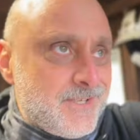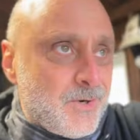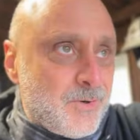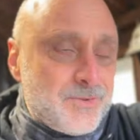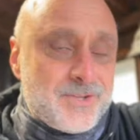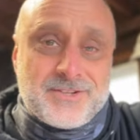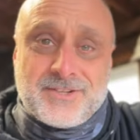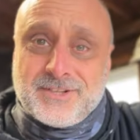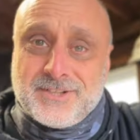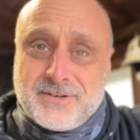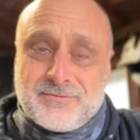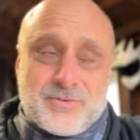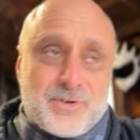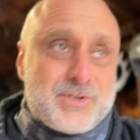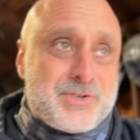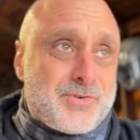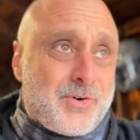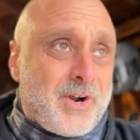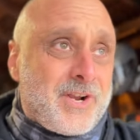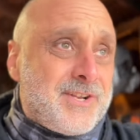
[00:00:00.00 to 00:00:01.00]
know, the delivery
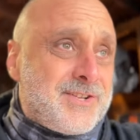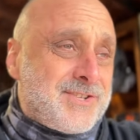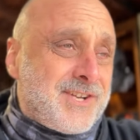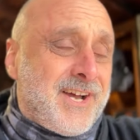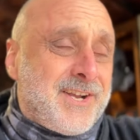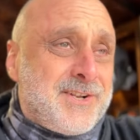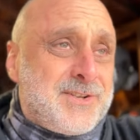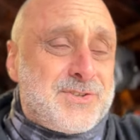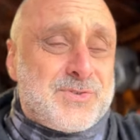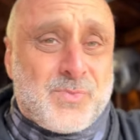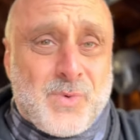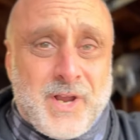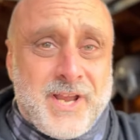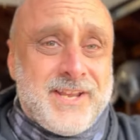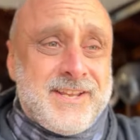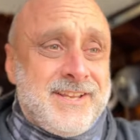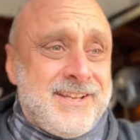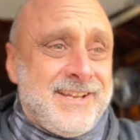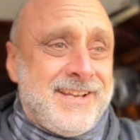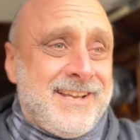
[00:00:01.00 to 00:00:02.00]
truck. It's on its
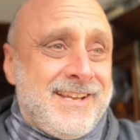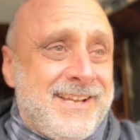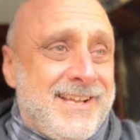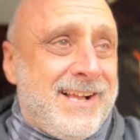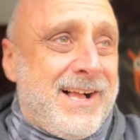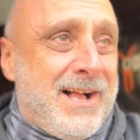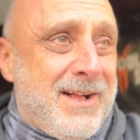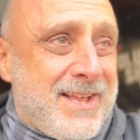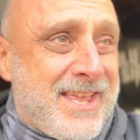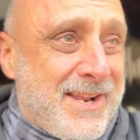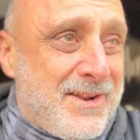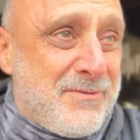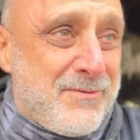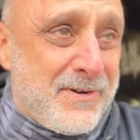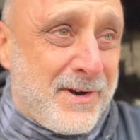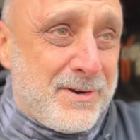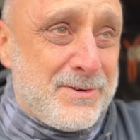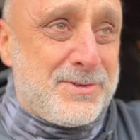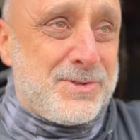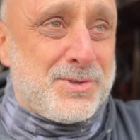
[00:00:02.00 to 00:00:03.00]
way. I'll get it
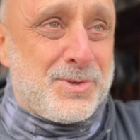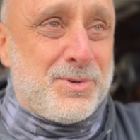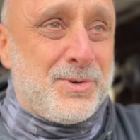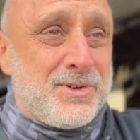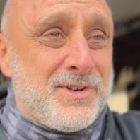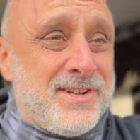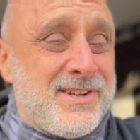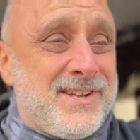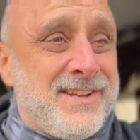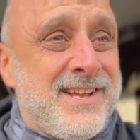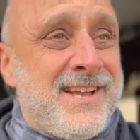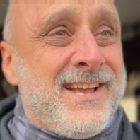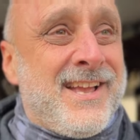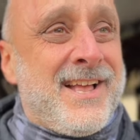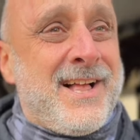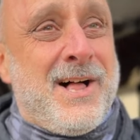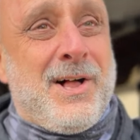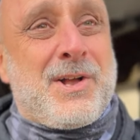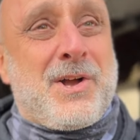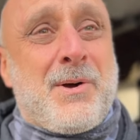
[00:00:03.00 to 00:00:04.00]
very soon.
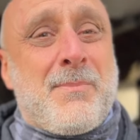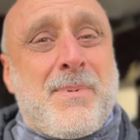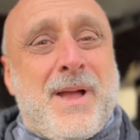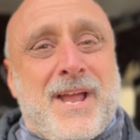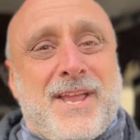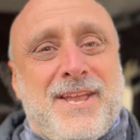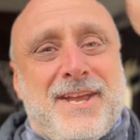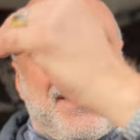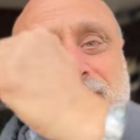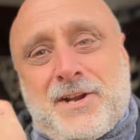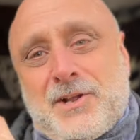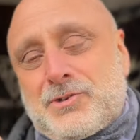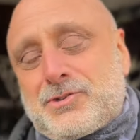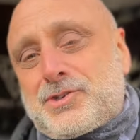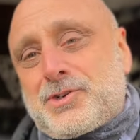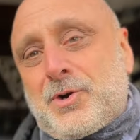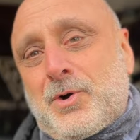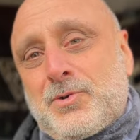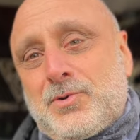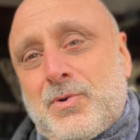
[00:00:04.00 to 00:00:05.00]
I'll come back in and I'll
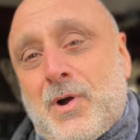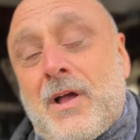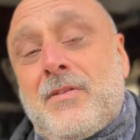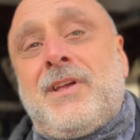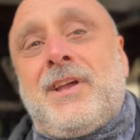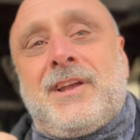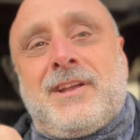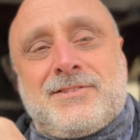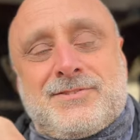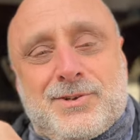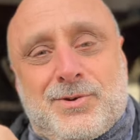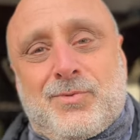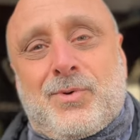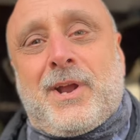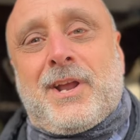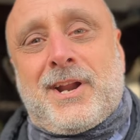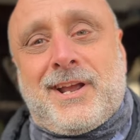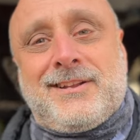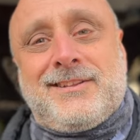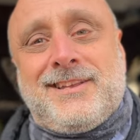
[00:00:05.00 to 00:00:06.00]
show you. I think it's a
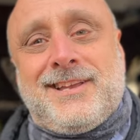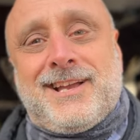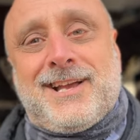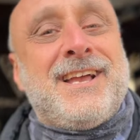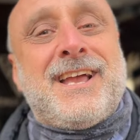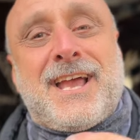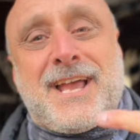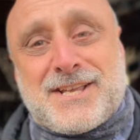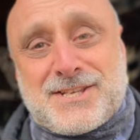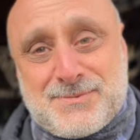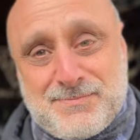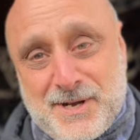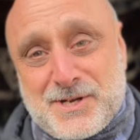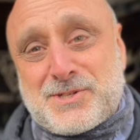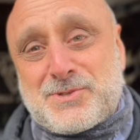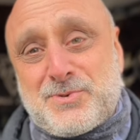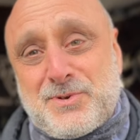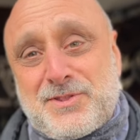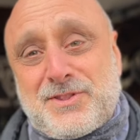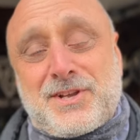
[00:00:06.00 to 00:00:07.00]
great idea,
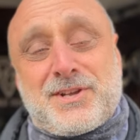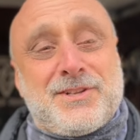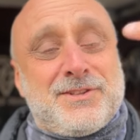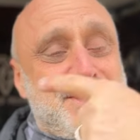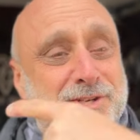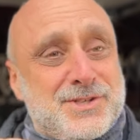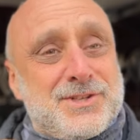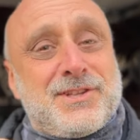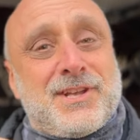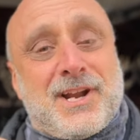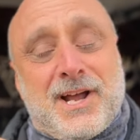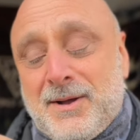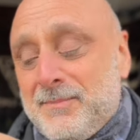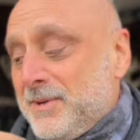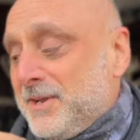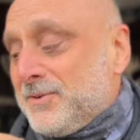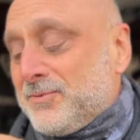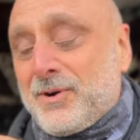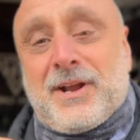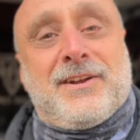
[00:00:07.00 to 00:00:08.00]
especially with the condition that I'm
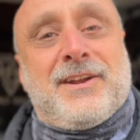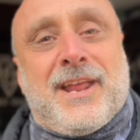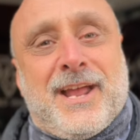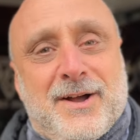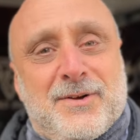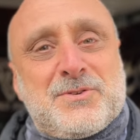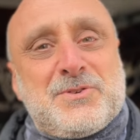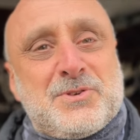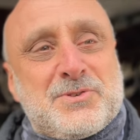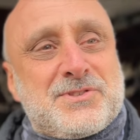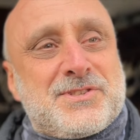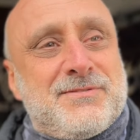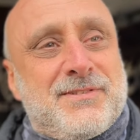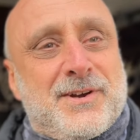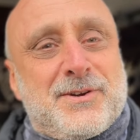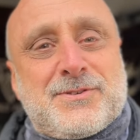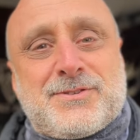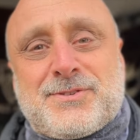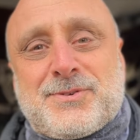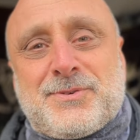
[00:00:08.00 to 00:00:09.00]
in right now. You'll see
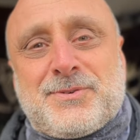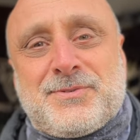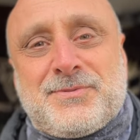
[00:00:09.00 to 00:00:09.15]
very soon.